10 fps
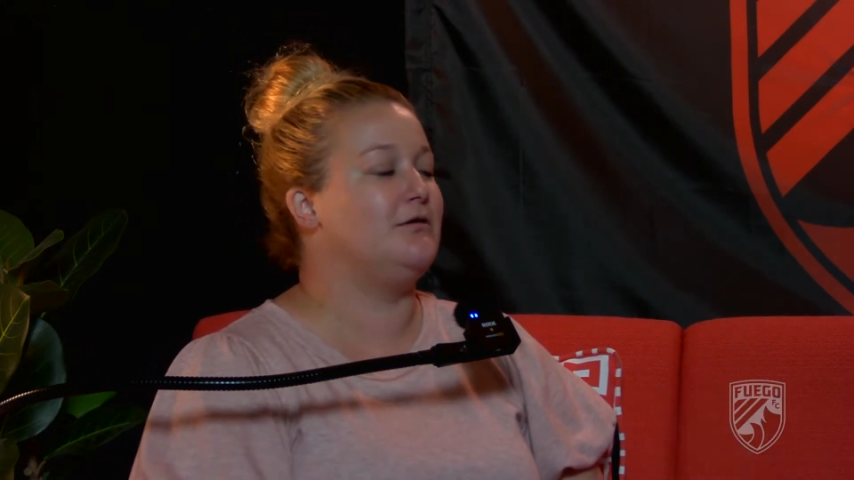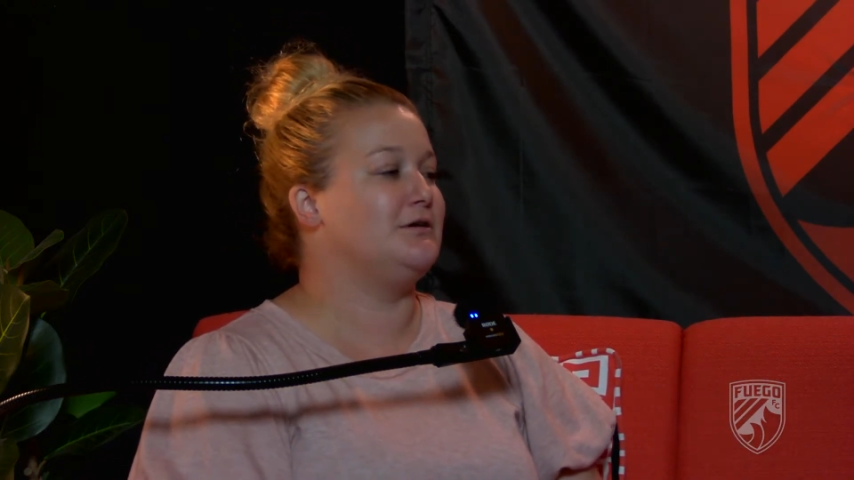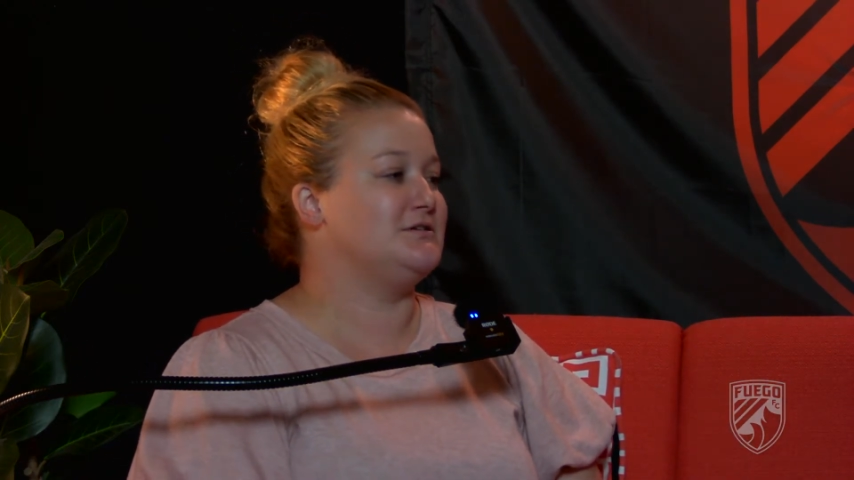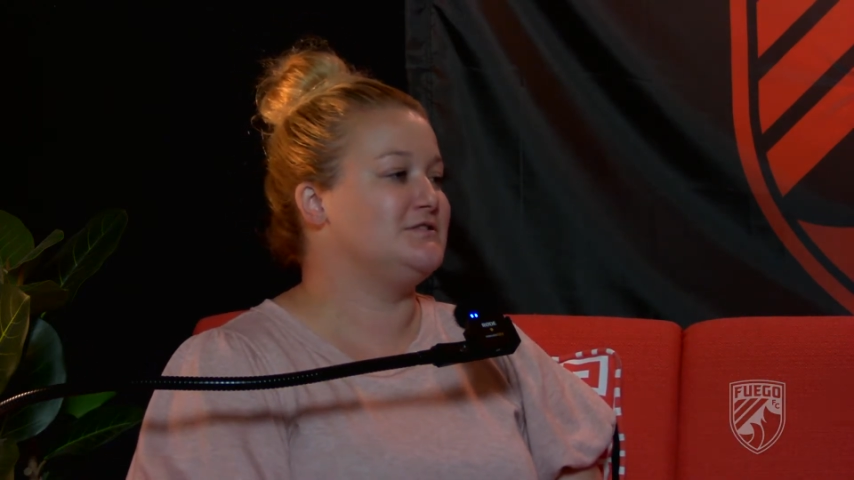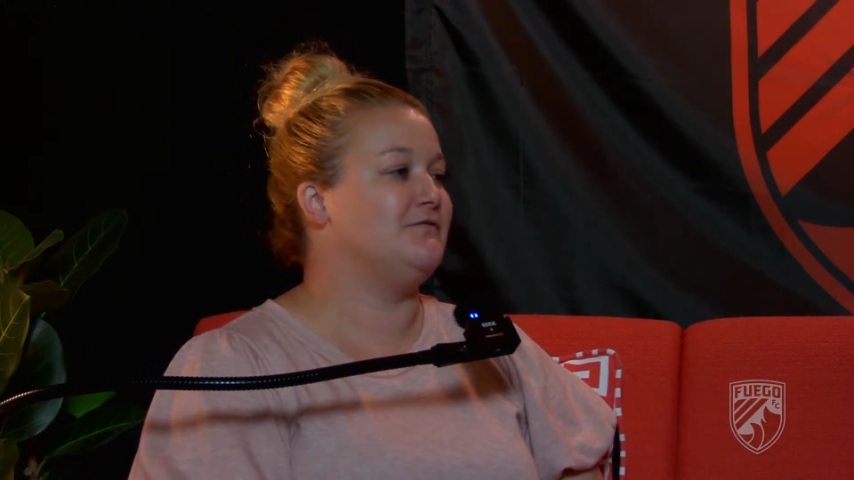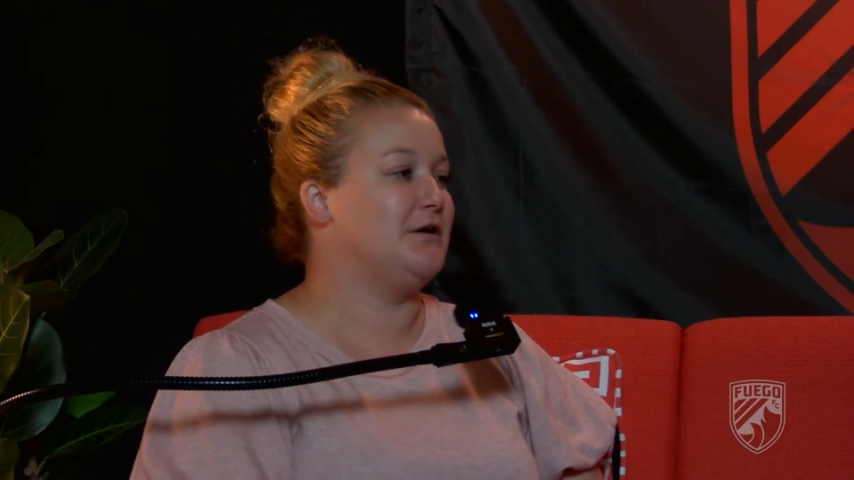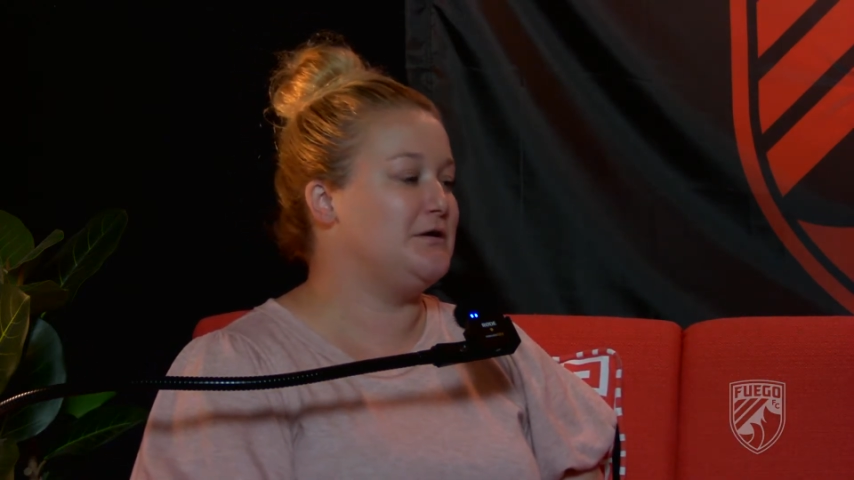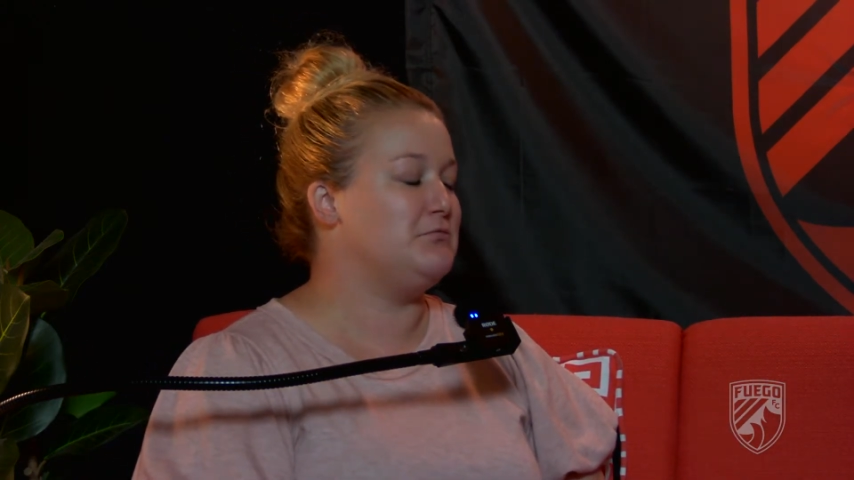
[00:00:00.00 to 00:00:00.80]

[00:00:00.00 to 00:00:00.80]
and it's very